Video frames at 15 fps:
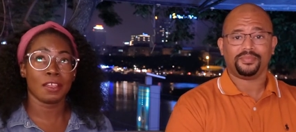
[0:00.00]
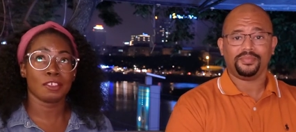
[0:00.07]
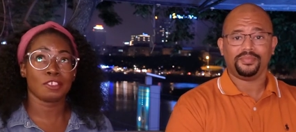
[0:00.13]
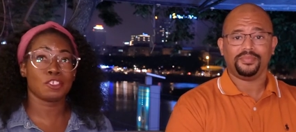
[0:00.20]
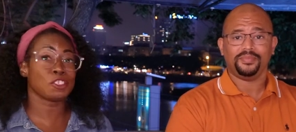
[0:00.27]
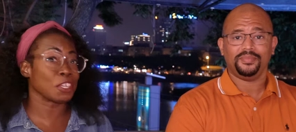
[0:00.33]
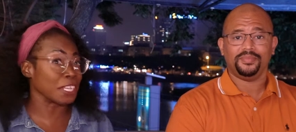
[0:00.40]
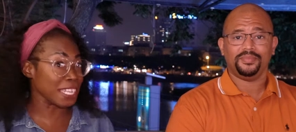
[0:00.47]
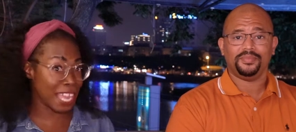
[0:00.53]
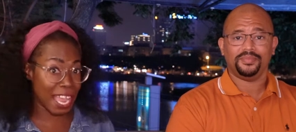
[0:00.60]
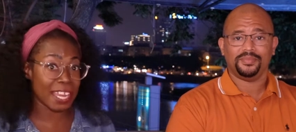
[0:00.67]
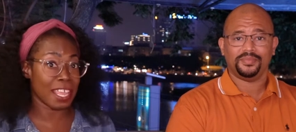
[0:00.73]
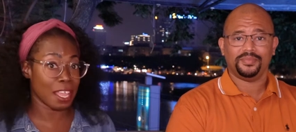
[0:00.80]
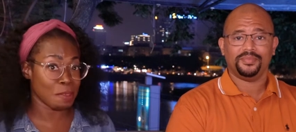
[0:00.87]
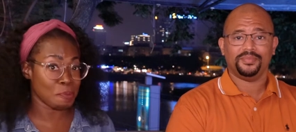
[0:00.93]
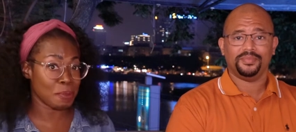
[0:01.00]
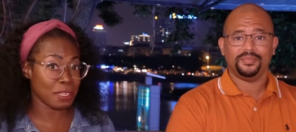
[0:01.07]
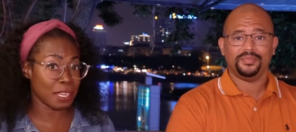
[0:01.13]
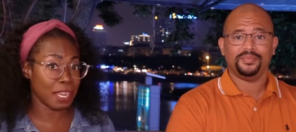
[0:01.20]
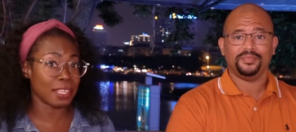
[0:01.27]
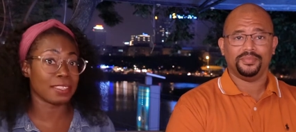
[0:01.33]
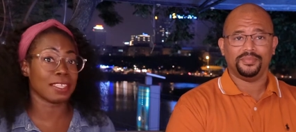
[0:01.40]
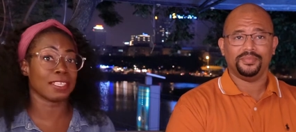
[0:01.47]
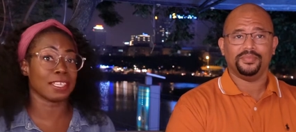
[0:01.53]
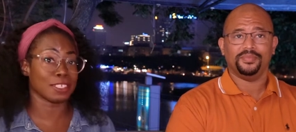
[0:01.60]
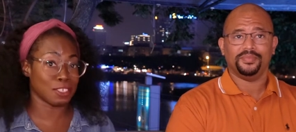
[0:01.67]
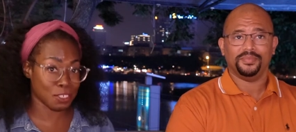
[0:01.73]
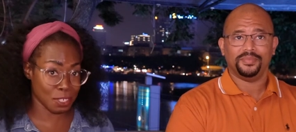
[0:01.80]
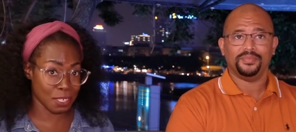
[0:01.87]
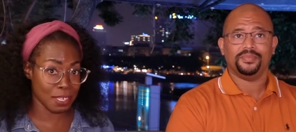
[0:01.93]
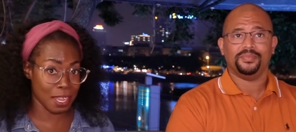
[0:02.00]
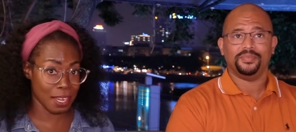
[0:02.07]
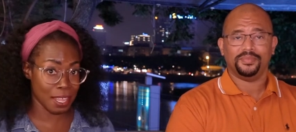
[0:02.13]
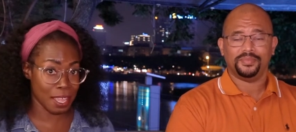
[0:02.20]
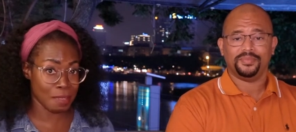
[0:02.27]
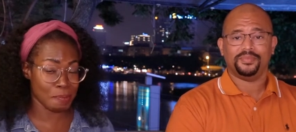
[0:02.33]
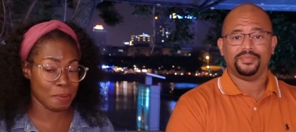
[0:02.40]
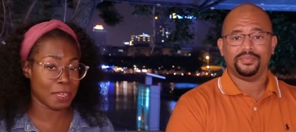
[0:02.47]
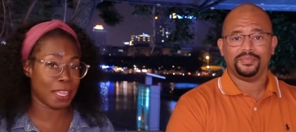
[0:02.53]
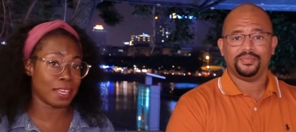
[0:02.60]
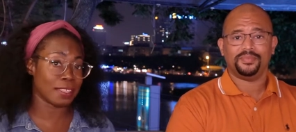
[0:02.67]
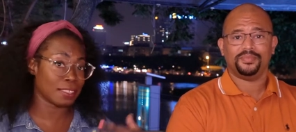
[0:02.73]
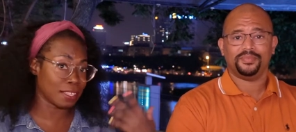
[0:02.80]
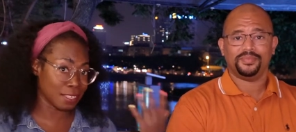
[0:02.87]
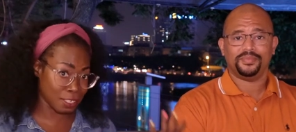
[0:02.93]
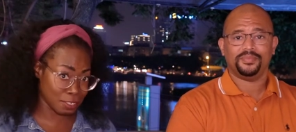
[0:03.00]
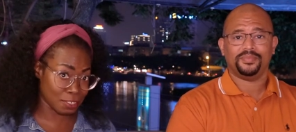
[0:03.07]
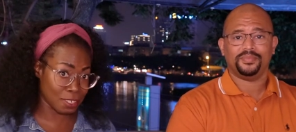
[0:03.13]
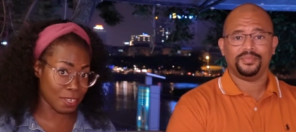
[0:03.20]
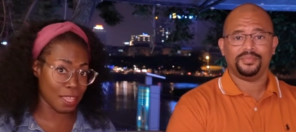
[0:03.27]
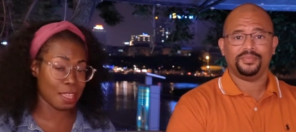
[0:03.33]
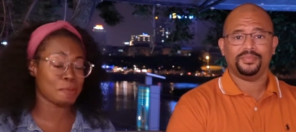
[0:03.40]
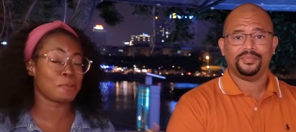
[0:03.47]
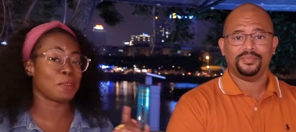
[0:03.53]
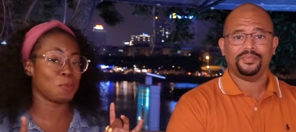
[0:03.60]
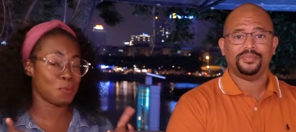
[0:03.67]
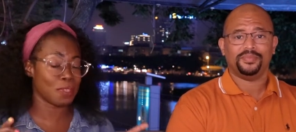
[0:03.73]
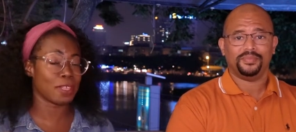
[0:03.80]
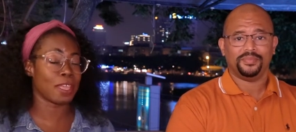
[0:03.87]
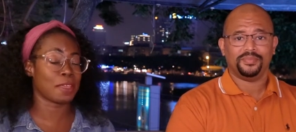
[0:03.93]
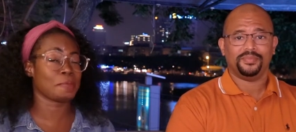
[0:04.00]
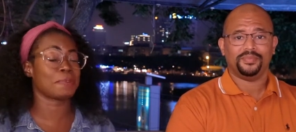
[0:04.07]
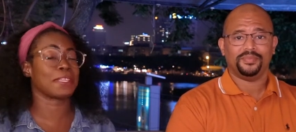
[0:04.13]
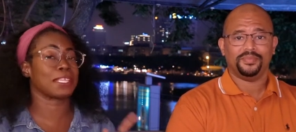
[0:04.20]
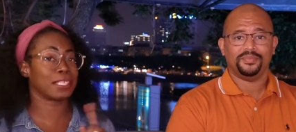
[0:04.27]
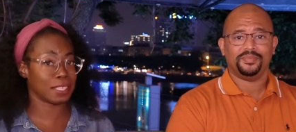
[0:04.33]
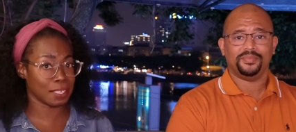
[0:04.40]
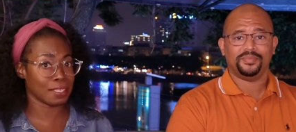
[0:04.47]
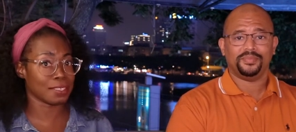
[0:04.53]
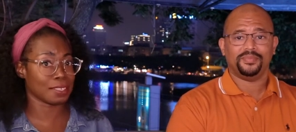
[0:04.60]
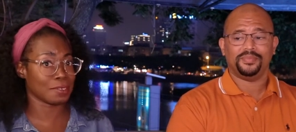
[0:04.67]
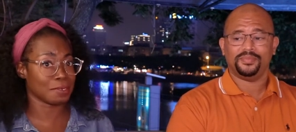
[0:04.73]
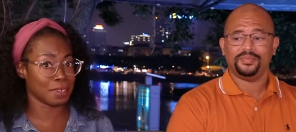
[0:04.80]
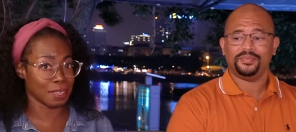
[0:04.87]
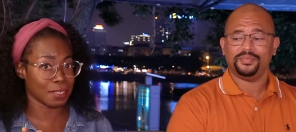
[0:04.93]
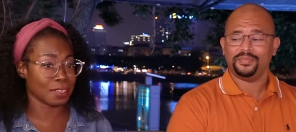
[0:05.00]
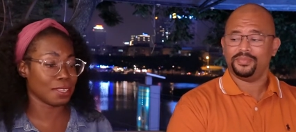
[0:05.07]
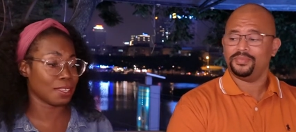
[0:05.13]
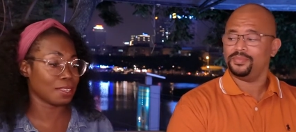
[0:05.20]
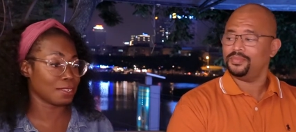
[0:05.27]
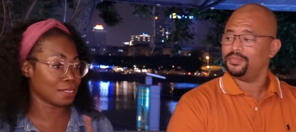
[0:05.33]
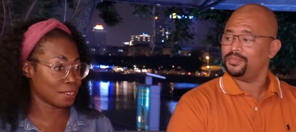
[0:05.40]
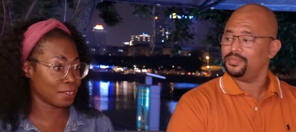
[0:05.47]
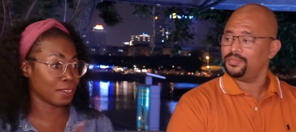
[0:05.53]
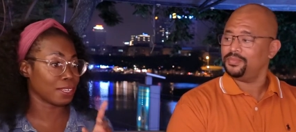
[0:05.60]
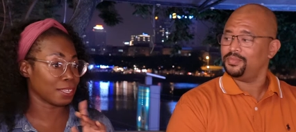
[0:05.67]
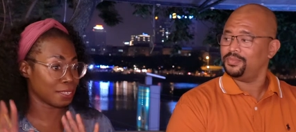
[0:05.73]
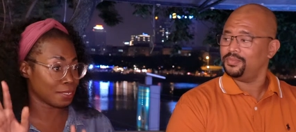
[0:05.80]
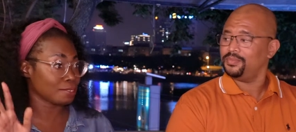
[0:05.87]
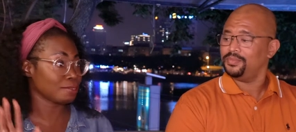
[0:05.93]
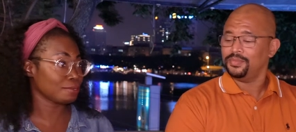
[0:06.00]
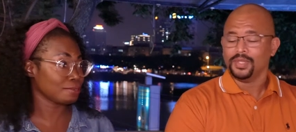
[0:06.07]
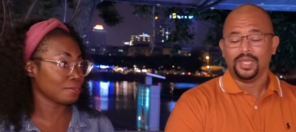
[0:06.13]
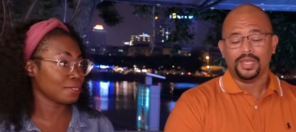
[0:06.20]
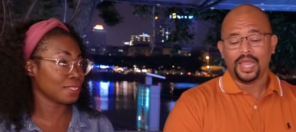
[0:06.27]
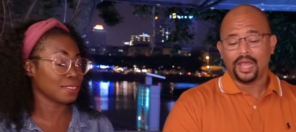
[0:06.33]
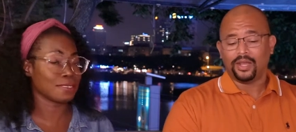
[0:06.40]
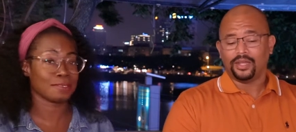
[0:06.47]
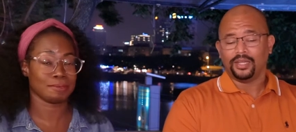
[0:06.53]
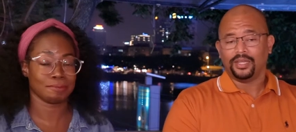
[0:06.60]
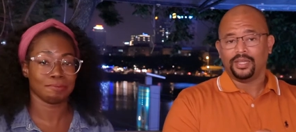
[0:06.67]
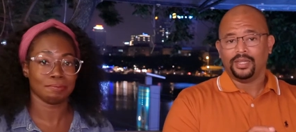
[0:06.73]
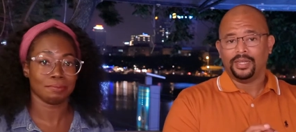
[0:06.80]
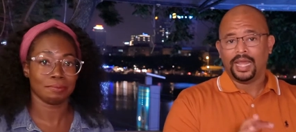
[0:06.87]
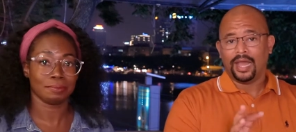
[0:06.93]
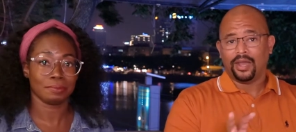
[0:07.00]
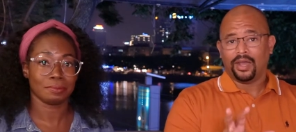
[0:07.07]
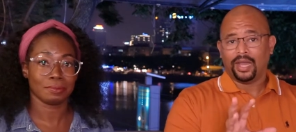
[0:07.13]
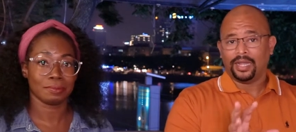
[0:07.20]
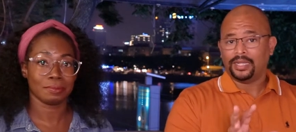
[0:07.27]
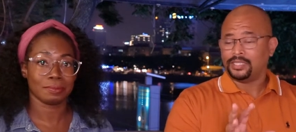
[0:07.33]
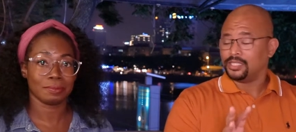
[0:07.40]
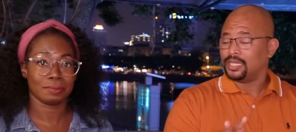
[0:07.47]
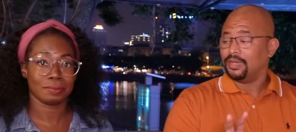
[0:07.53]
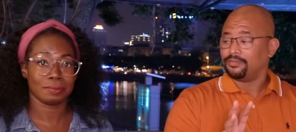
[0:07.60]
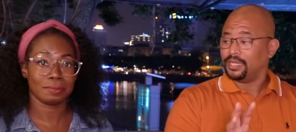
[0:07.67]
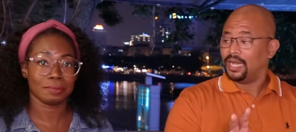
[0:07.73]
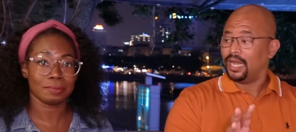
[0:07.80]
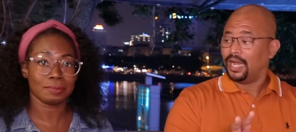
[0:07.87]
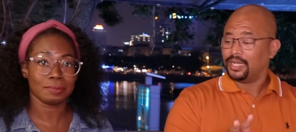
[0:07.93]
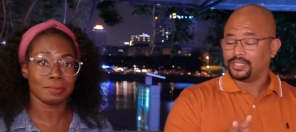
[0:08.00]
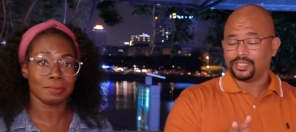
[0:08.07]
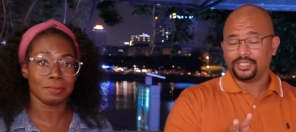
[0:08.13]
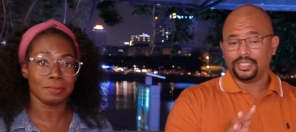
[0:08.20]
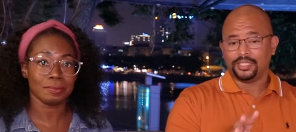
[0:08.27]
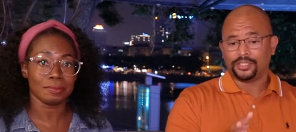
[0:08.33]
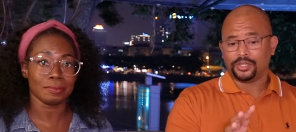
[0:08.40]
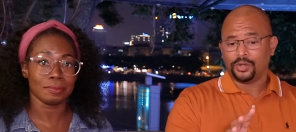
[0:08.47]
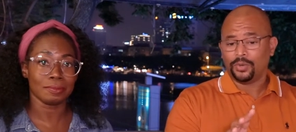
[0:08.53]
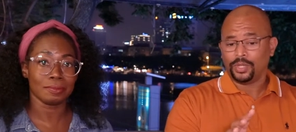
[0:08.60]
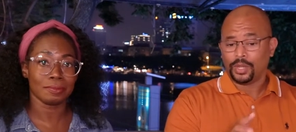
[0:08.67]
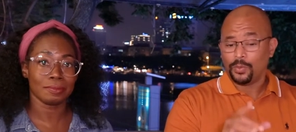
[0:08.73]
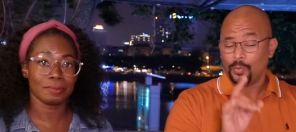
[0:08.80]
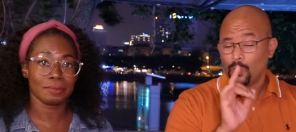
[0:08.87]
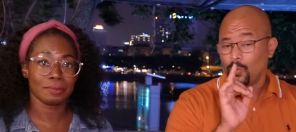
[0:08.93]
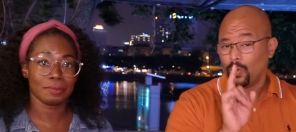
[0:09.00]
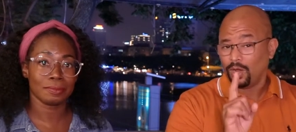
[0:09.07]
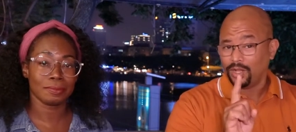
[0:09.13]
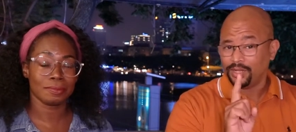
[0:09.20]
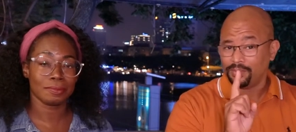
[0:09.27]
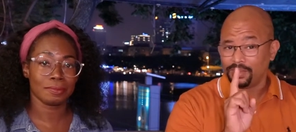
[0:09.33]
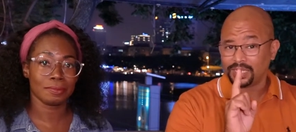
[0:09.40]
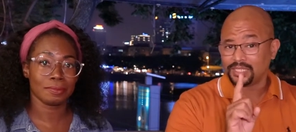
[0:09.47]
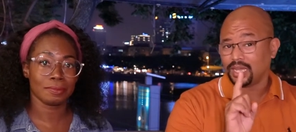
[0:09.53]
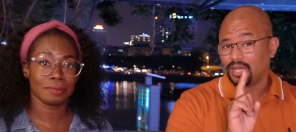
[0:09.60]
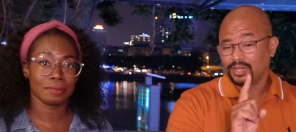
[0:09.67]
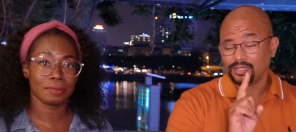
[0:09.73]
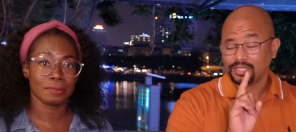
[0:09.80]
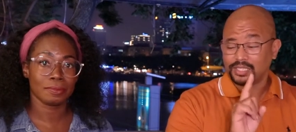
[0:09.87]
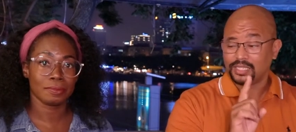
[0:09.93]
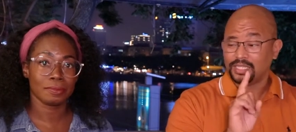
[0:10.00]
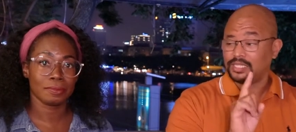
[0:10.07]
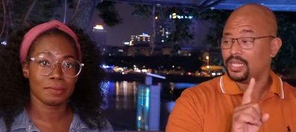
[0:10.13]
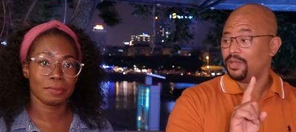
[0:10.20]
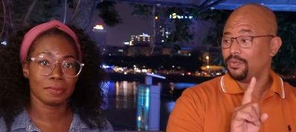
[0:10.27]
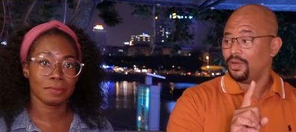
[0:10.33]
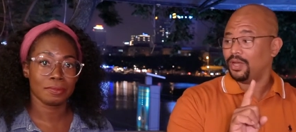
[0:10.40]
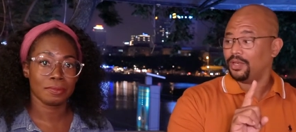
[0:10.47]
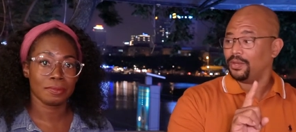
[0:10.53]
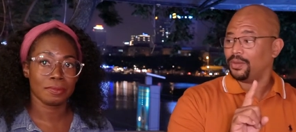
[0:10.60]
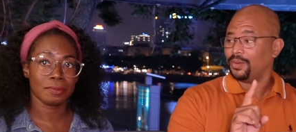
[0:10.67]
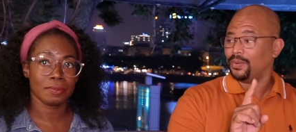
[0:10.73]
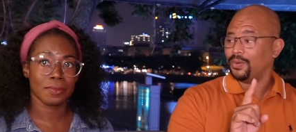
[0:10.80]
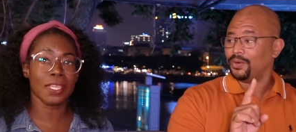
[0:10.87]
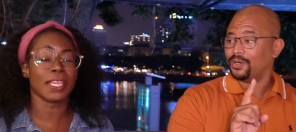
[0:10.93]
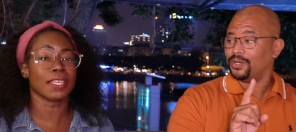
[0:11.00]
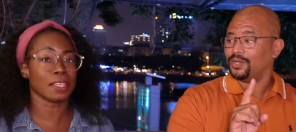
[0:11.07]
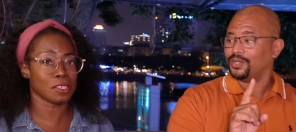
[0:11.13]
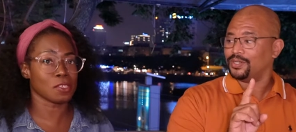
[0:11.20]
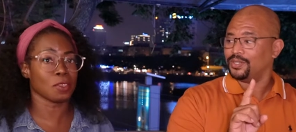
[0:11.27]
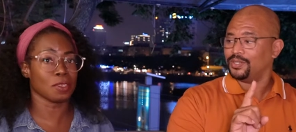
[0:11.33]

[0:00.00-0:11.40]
Speaker 1: should not happen, anything that should not happen, anything that should happen will happen at Itaewon in
Speaker 2: Korea. Now, now I just have to ask, is there only one McDonald's in Itaewon? Yeah, there's